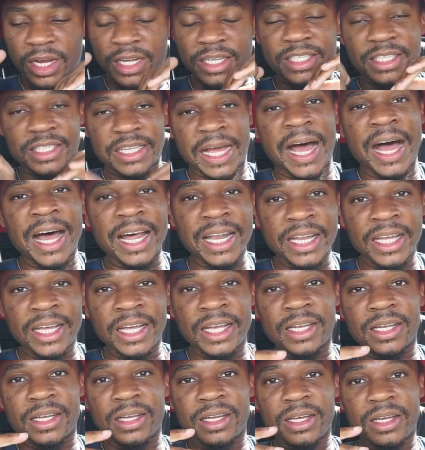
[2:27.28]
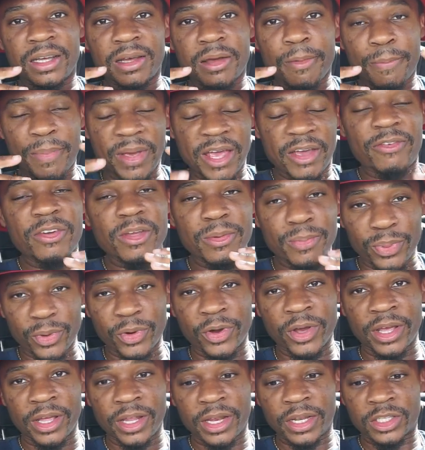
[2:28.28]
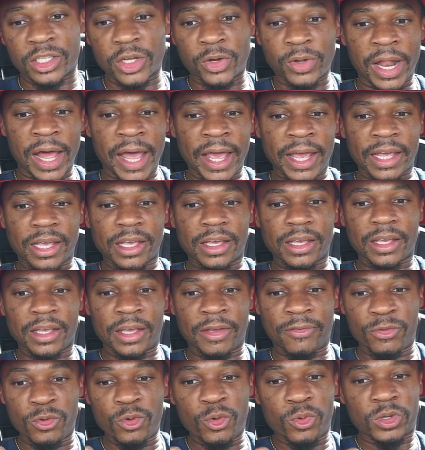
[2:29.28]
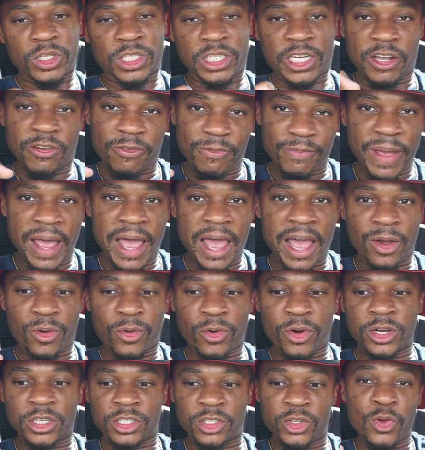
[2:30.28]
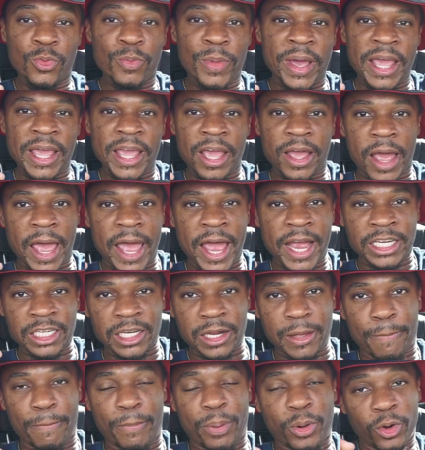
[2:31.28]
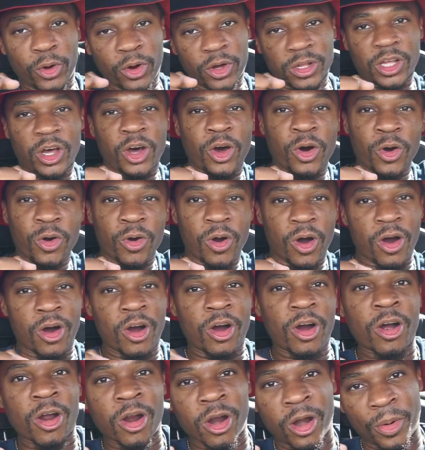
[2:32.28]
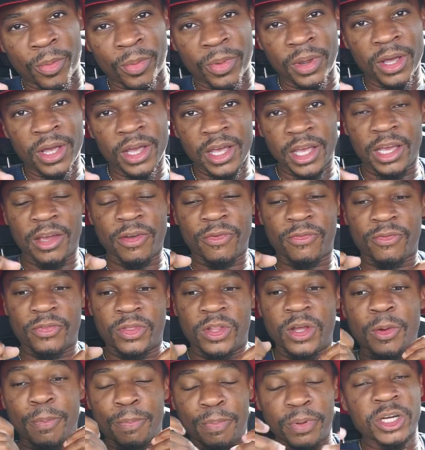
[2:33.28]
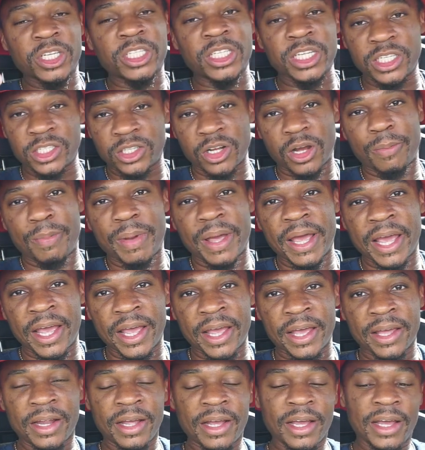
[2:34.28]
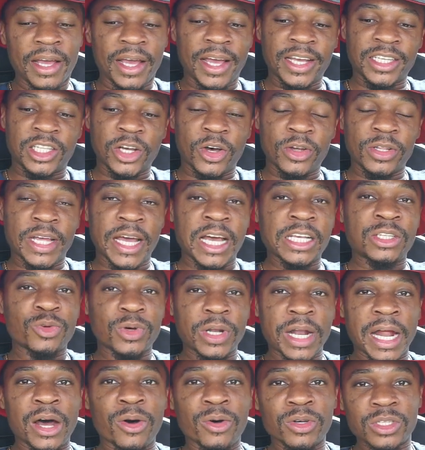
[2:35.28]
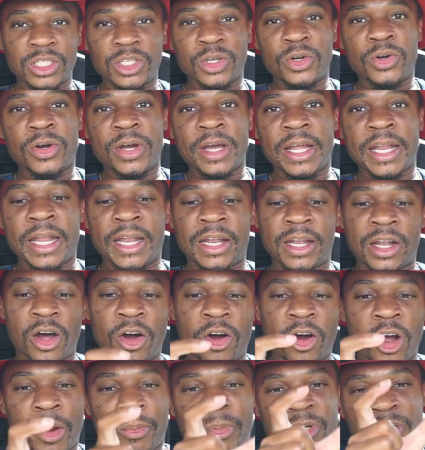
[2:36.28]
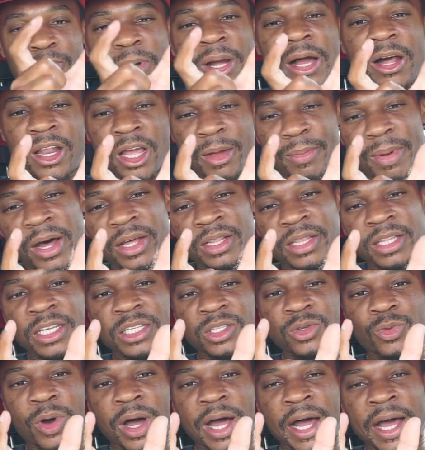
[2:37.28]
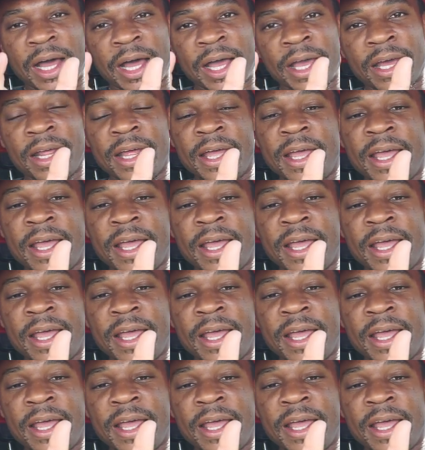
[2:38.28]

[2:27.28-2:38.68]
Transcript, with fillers: solid pivot point. So like if you shift backwards, you may actually pull the whole arm if the bushings are bad. And so that's what I was doing, and the arm is probably about this wide,